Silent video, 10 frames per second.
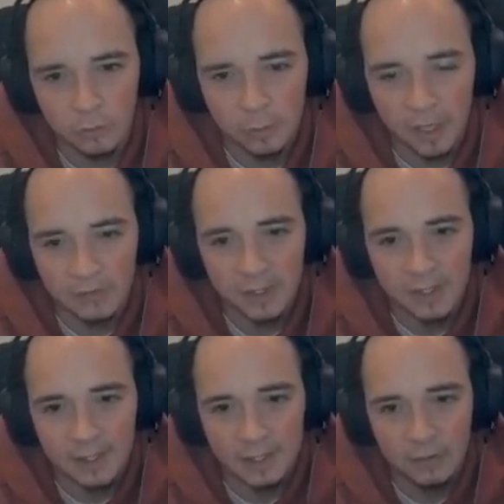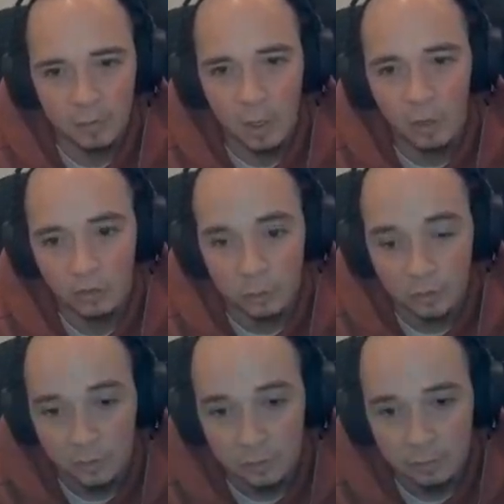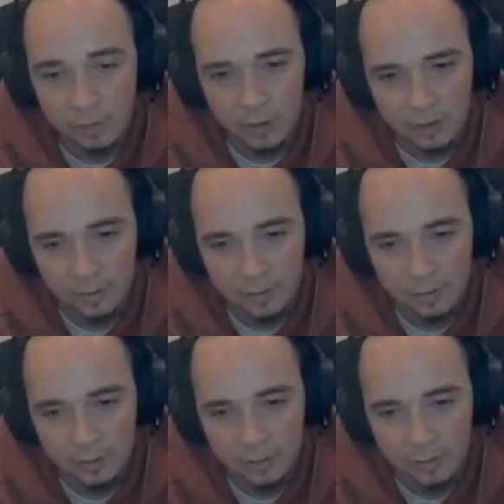past it. It is possible, but